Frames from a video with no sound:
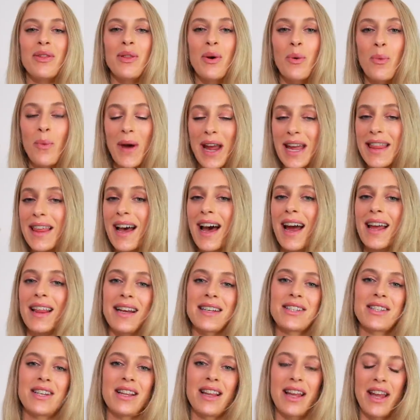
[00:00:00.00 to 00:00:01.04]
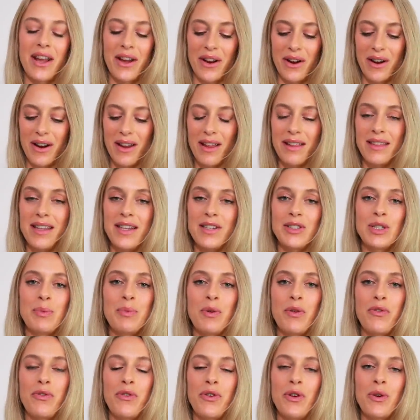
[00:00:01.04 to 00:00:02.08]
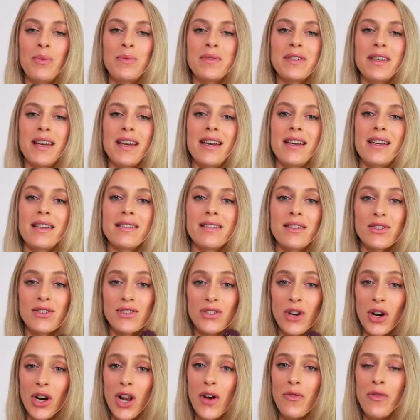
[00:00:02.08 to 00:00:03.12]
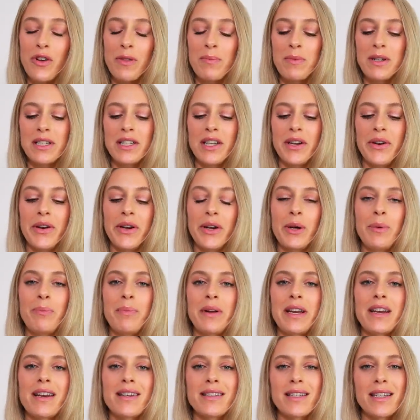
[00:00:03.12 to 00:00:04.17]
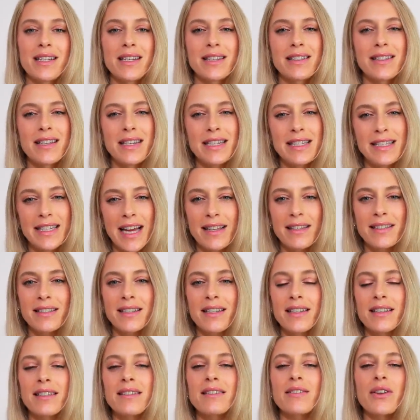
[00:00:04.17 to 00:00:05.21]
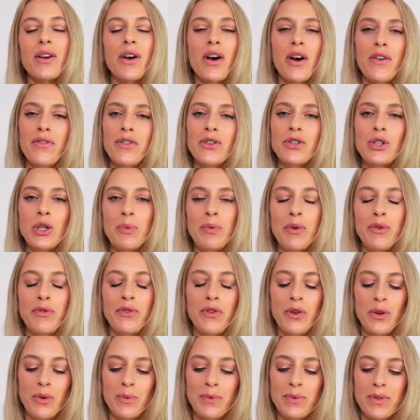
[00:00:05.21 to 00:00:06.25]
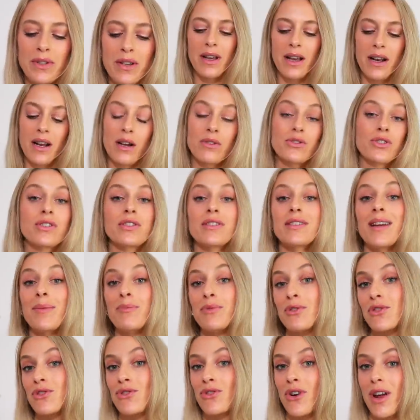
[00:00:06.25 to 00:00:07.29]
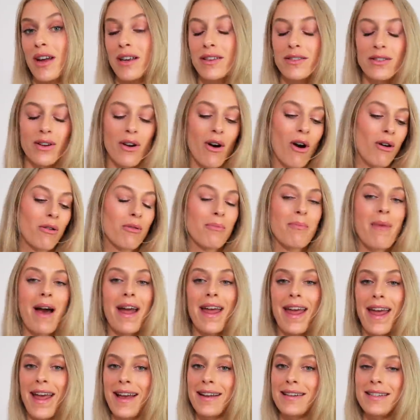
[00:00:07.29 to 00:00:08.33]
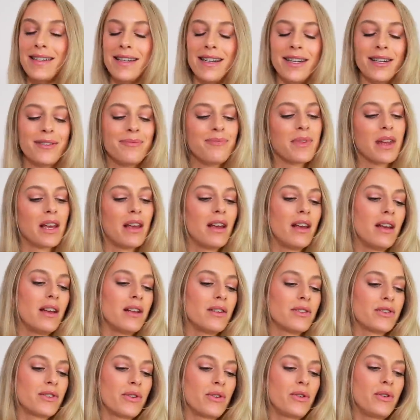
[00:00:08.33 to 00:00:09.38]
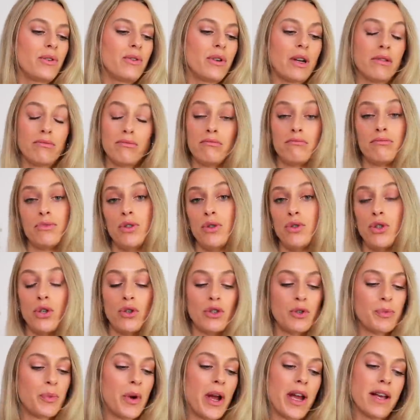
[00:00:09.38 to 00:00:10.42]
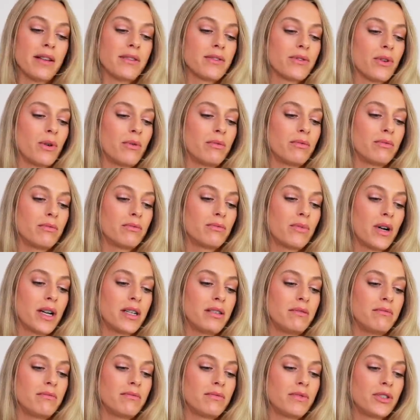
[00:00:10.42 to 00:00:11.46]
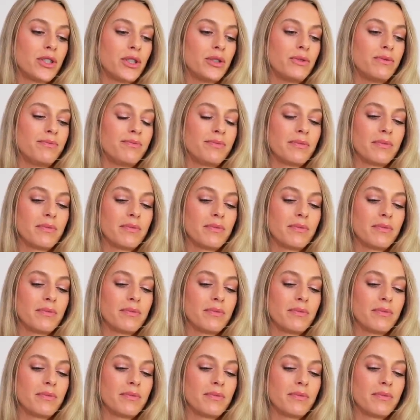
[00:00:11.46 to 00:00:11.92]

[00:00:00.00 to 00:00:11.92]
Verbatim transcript: The way that I like to layer these two perfumes is start off with Material because it is the densest of the two perfumes, and I'll just demonstrate on my hand here. So you do two sprays, so one, two,